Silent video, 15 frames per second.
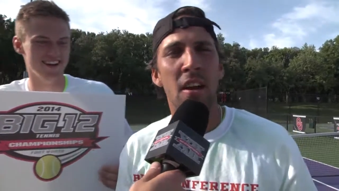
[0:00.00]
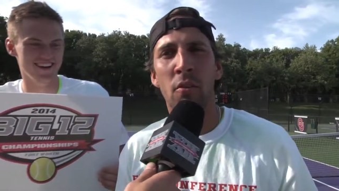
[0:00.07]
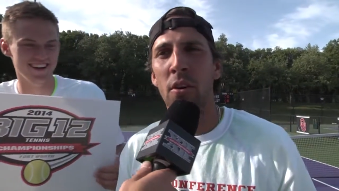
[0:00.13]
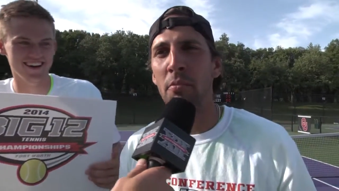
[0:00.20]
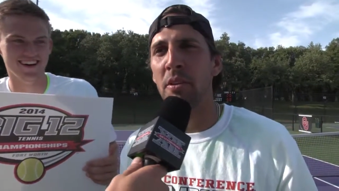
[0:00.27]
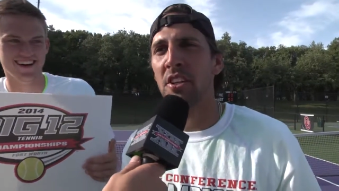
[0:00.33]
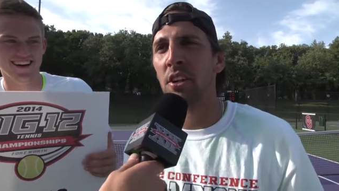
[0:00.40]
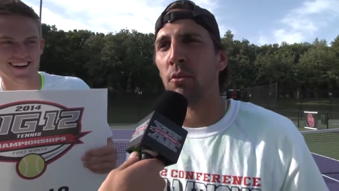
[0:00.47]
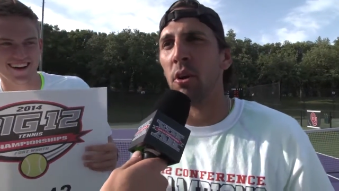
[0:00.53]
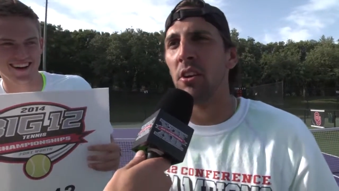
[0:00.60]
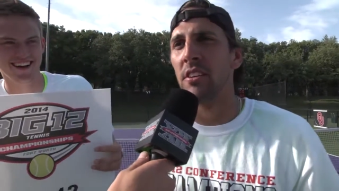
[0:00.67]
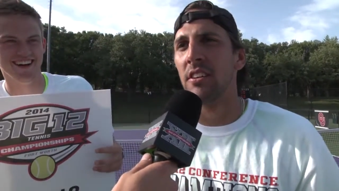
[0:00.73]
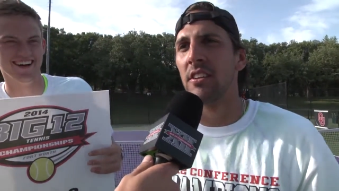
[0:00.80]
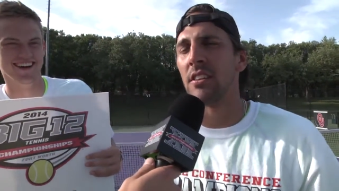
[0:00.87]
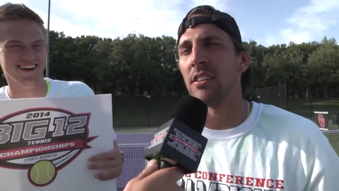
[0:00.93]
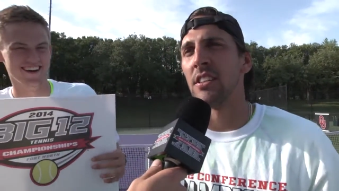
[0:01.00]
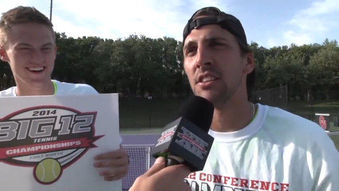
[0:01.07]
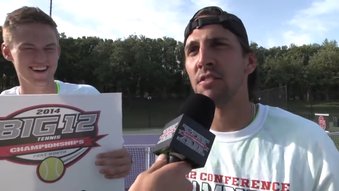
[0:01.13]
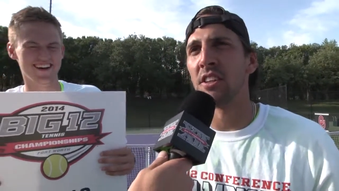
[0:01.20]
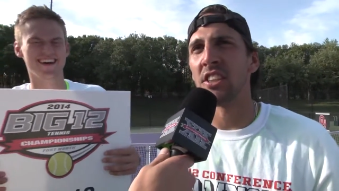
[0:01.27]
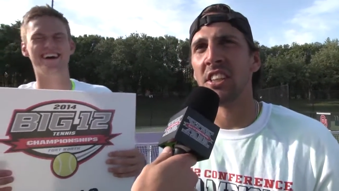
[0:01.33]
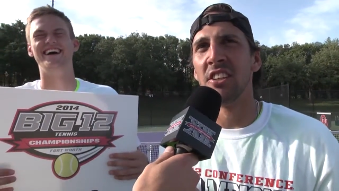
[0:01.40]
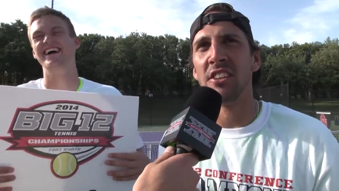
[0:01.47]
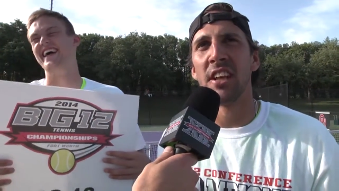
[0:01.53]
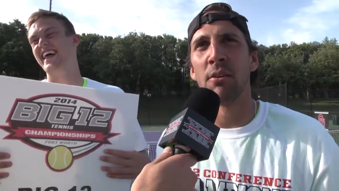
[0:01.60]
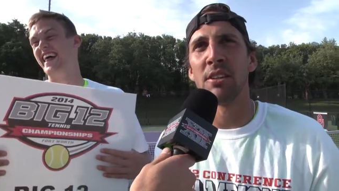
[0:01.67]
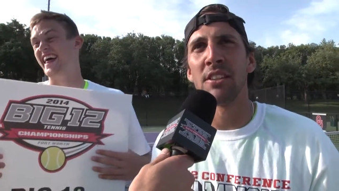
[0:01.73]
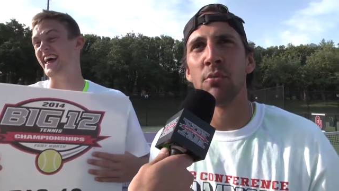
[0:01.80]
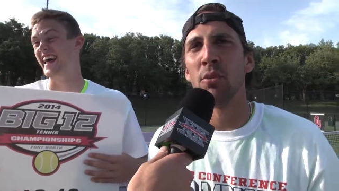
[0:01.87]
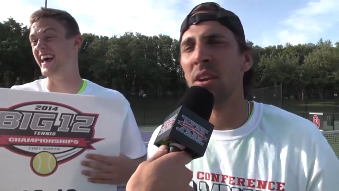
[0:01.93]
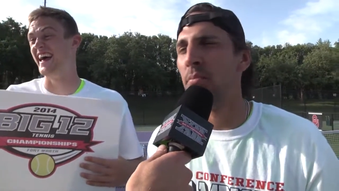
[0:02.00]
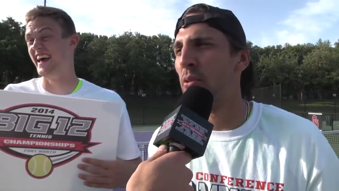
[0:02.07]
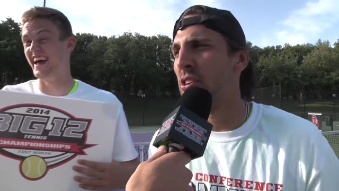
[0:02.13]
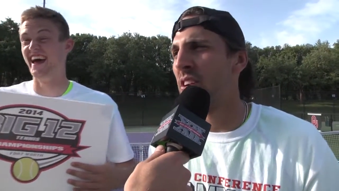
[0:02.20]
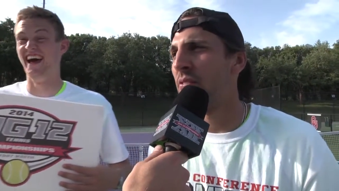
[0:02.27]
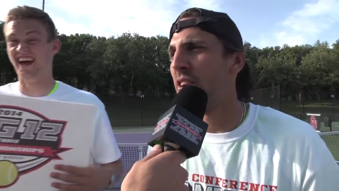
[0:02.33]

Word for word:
Speaker 1: when Mitchell won his first singles that was really important